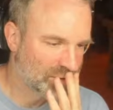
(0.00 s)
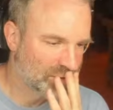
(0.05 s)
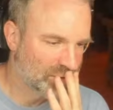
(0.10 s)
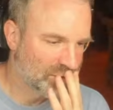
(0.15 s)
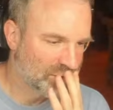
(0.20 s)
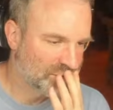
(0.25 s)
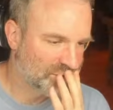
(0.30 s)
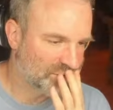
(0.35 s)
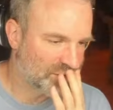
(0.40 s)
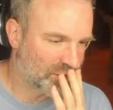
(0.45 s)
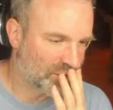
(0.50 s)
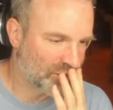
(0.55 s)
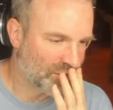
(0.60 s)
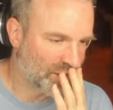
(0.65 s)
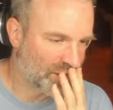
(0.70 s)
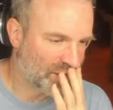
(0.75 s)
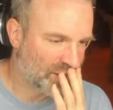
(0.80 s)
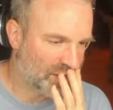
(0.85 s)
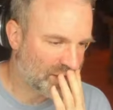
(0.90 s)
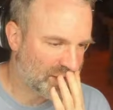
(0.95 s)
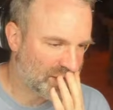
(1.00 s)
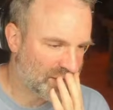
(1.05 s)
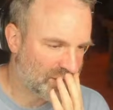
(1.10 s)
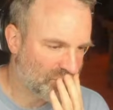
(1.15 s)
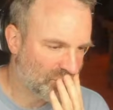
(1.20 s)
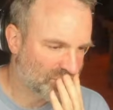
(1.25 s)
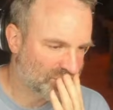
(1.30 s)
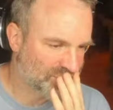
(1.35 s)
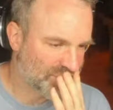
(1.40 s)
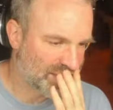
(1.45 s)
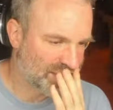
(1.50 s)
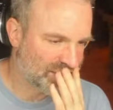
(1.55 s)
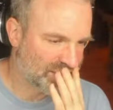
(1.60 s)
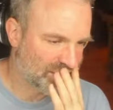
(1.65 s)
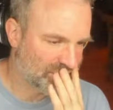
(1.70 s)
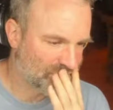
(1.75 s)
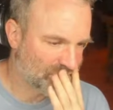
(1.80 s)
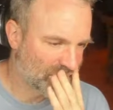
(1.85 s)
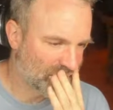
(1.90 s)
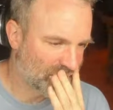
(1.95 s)
So I was
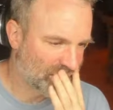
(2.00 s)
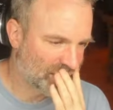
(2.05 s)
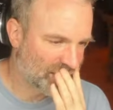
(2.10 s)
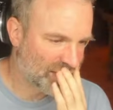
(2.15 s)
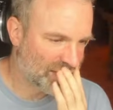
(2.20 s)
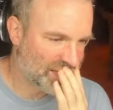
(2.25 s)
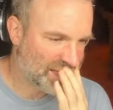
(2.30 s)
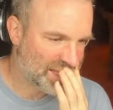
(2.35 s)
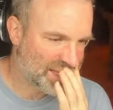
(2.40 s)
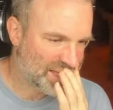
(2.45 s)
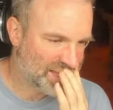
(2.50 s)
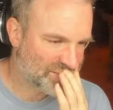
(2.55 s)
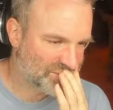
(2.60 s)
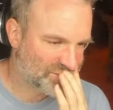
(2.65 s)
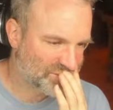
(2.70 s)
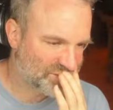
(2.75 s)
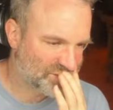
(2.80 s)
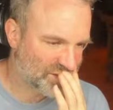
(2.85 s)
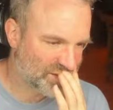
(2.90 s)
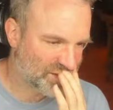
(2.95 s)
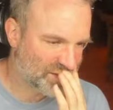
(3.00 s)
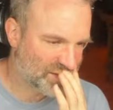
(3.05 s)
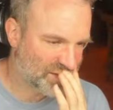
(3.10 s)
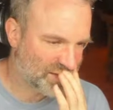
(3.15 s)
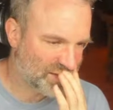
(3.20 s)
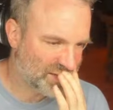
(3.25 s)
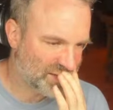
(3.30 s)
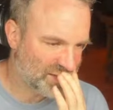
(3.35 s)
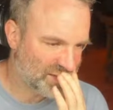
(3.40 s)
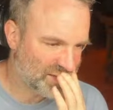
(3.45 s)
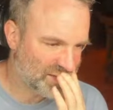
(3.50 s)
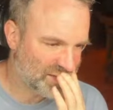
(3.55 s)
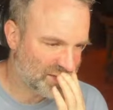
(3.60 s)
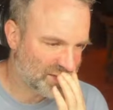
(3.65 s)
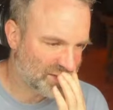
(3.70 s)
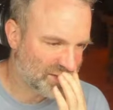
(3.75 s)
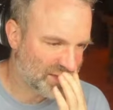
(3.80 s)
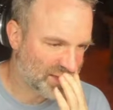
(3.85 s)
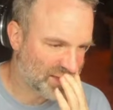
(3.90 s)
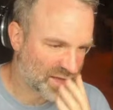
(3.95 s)
making my sine
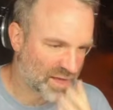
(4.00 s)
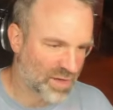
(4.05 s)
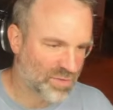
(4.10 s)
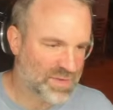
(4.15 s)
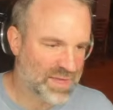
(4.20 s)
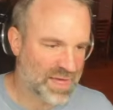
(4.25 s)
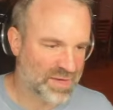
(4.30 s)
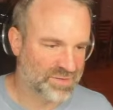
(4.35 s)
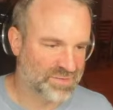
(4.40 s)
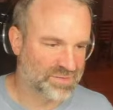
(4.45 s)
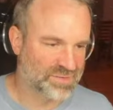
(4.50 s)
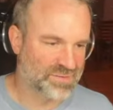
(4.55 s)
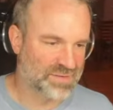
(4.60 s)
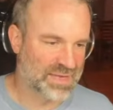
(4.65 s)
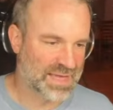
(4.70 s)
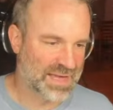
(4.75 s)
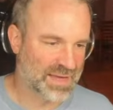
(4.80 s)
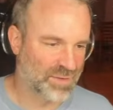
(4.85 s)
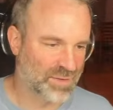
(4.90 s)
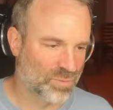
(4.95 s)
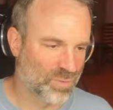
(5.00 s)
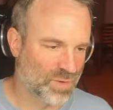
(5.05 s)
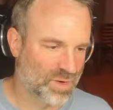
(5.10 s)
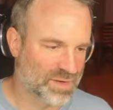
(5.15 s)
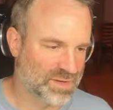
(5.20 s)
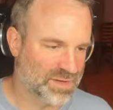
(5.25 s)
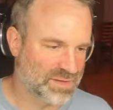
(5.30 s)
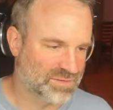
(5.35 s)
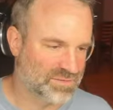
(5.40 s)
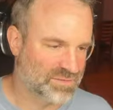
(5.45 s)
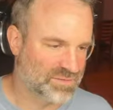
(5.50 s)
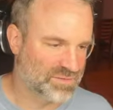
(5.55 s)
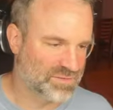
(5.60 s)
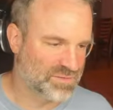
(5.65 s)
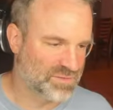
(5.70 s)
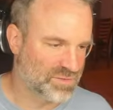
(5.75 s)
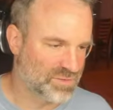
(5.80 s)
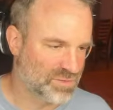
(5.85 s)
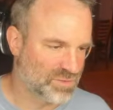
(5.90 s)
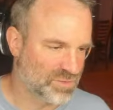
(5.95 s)
thing. Oh yes, now what I need to
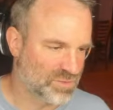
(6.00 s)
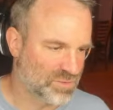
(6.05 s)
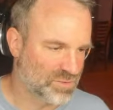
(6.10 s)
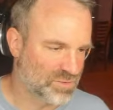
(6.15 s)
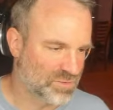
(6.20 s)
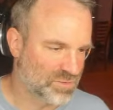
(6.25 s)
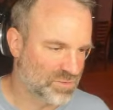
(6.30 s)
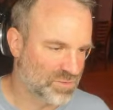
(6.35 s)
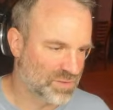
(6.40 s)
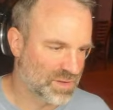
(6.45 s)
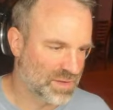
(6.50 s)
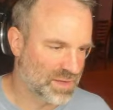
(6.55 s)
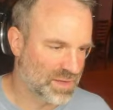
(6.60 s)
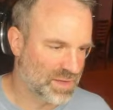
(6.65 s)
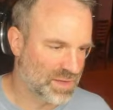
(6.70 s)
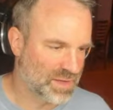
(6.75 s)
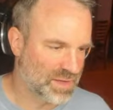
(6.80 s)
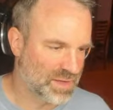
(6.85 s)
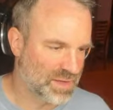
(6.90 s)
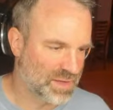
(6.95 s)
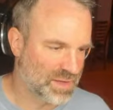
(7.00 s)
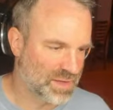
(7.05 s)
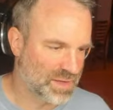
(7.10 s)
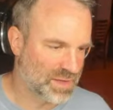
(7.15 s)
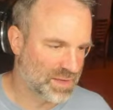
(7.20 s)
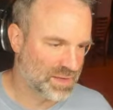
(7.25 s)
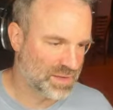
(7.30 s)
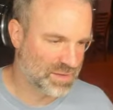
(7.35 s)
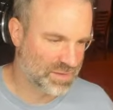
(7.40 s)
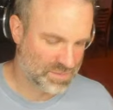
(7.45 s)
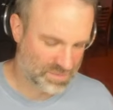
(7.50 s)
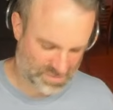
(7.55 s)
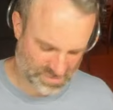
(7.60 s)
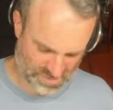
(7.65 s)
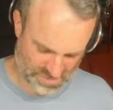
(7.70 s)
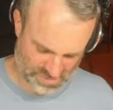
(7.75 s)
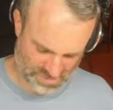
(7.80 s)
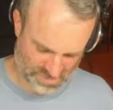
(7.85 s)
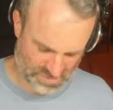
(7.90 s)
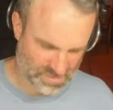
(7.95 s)
do
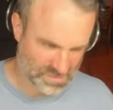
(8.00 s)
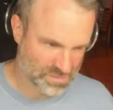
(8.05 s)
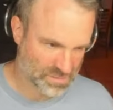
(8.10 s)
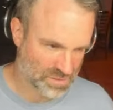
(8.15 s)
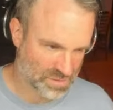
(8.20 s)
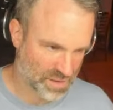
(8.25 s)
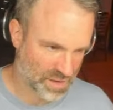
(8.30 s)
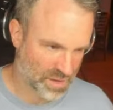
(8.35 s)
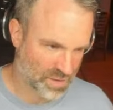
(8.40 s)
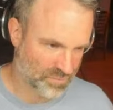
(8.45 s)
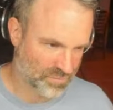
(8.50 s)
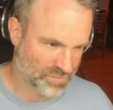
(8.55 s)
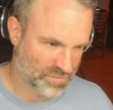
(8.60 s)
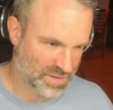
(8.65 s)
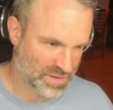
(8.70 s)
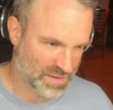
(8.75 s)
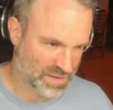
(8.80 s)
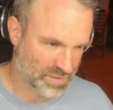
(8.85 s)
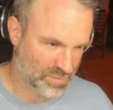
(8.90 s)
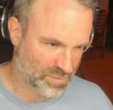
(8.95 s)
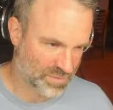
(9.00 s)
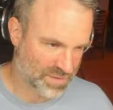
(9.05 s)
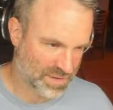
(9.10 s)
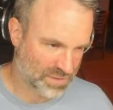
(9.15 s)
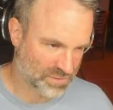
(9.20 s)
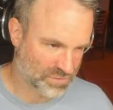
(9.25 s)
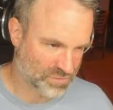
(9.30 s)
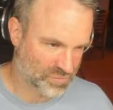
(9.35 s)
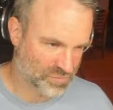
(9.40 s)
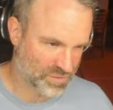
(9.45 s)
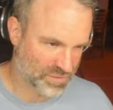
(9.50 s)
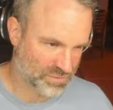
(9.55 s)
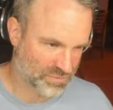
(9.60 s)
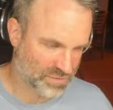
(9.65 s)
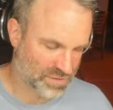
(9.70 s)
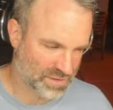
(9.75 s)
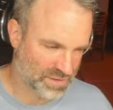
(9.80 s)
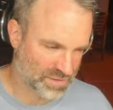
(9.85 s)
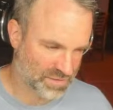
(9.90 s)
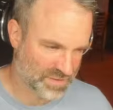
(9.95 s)
is, hopefully without
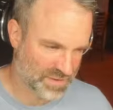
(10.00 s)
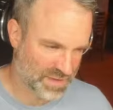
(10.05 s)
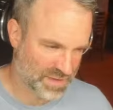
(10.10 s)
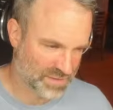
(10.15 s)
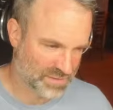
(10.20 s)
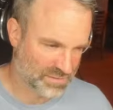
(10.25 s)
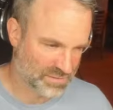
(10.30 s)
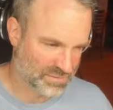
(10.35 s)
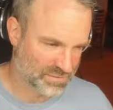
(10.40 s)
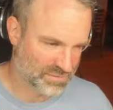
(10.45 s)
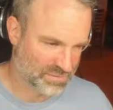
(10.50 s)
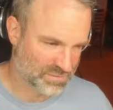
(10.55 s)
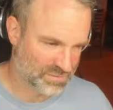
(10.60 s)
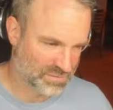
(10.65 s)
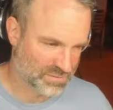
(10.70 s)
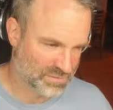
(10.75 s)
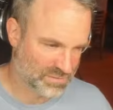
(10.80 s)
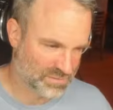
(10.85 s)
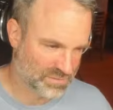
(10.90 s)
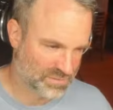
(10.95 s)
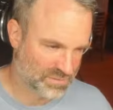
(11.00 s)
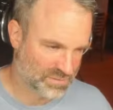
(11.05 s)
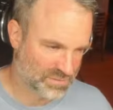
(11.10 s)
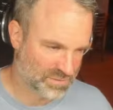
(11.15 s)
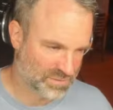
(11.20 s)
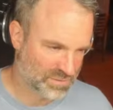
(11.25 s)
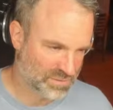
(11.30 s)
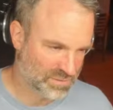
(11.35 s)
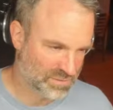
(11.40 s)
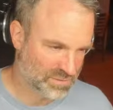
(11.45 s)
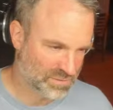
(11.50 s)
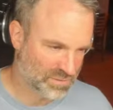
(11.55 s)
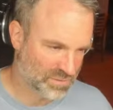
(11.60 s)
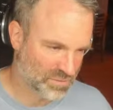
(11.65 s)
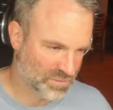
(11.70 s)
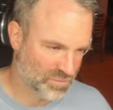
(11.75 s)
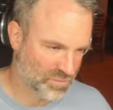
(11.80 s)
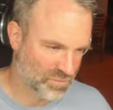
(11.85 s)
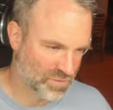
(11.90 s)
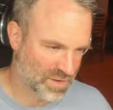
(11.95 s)
triggering that
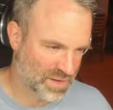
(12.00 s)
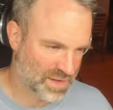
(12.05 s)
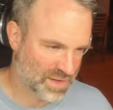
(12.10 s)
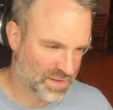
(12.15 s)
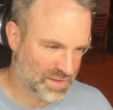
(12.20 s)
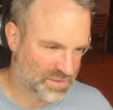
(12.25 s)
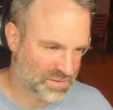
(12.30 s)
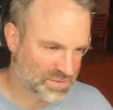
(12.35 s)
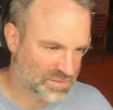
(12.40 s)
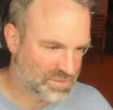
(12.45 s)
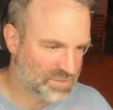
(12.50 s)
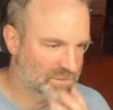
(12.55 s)
crash,